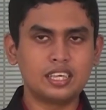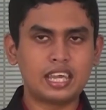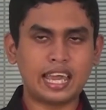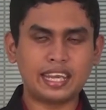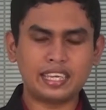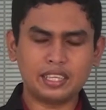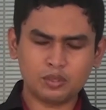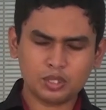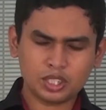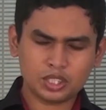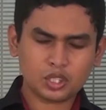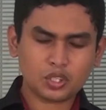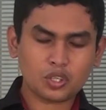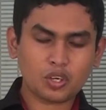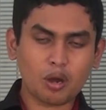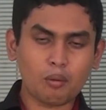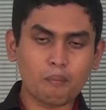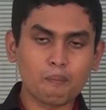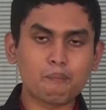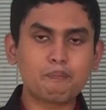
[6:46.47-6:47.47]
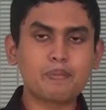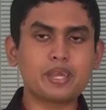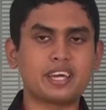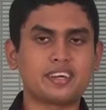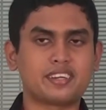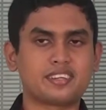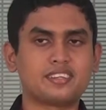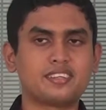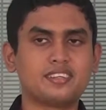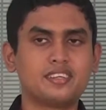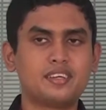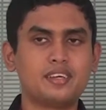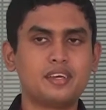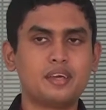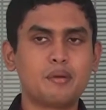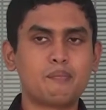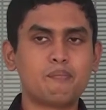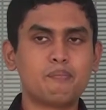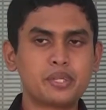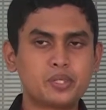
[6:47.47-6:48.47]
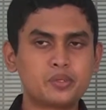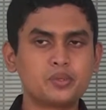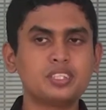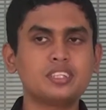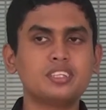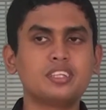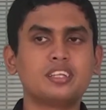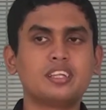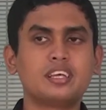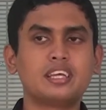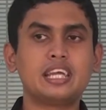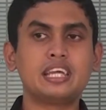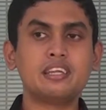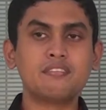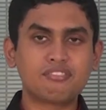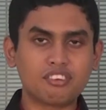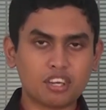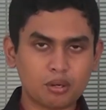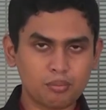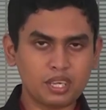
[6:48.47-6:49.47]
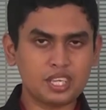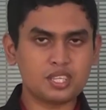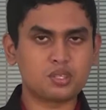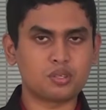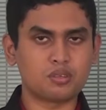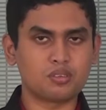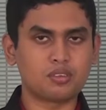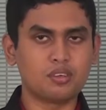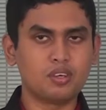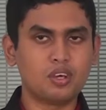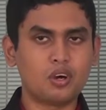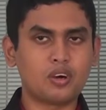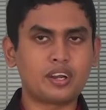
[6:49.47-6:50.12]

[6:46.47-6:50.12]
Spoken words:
and you need to compare between information